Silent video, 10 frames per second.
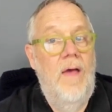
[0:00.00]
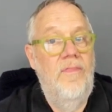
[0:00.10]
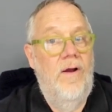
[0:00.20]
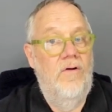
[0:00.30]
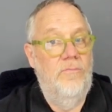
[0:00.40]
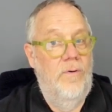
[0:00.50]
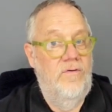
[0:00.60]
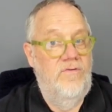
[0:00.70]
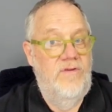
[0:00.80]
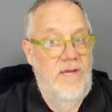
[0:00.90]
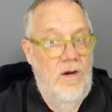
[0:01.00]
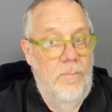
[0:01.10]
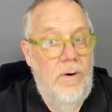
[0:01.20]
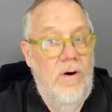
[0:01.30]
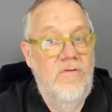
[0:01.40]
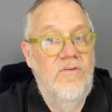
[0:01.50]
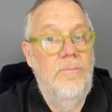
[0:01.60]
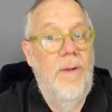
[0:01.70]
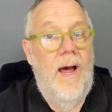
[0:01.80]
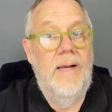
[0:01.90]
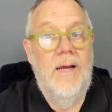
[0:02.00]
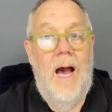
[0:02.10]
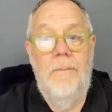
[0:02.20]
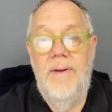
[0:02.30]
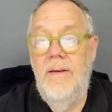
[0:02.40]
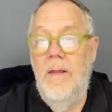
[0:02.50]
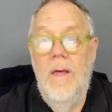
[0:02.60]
and there's where TL Burriss is blind copied,